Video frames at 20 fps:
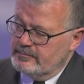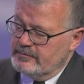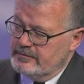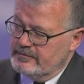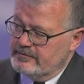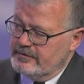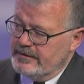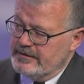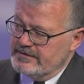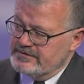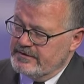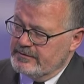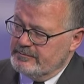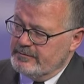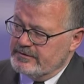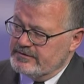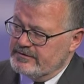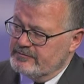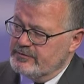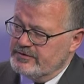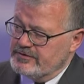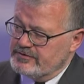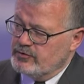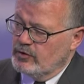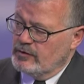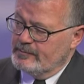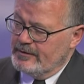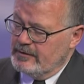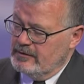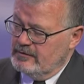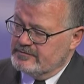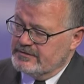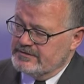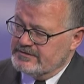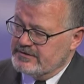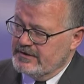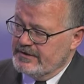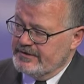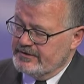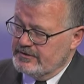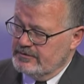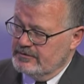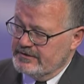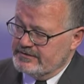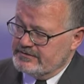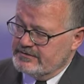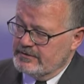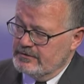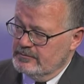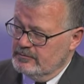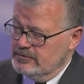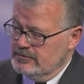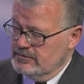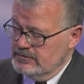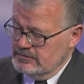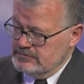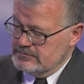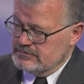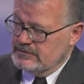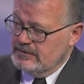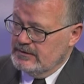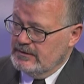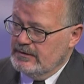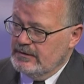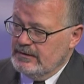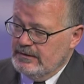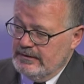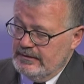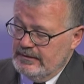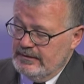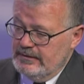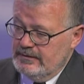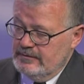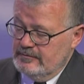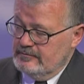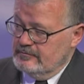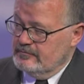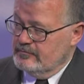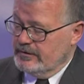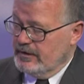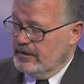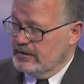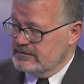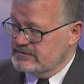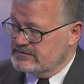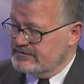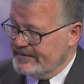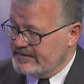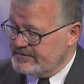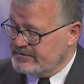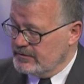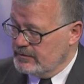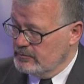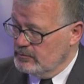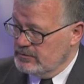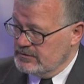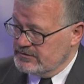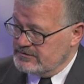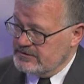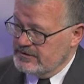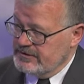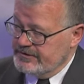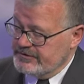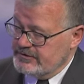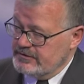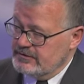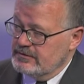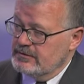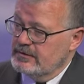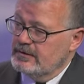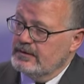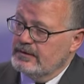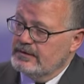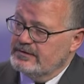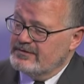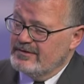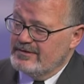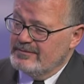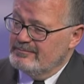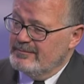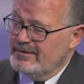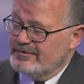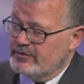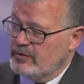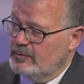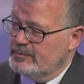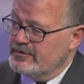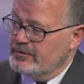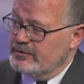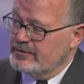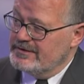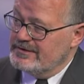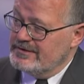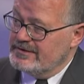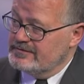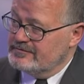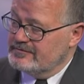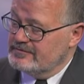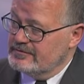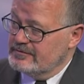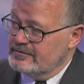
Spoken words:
thing, isn't it? Because if we're just talking about loft insulation or external walls, regardless of external wall insulation, is there much opportunities